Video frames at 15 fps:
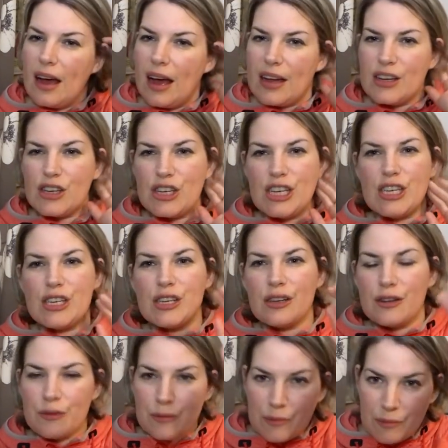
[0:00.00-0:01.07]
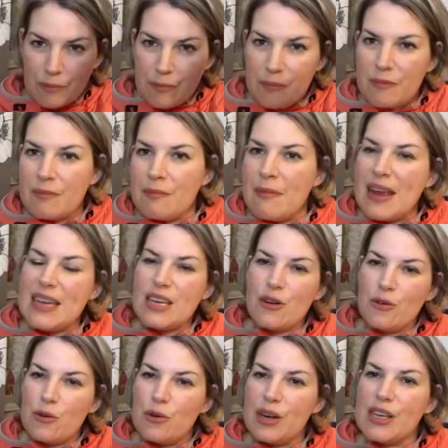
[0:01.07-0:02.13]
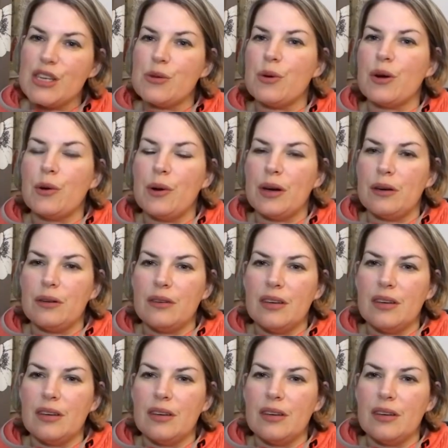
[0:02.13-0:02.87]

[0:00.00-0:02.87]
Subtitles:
and she'd made it all into a quilt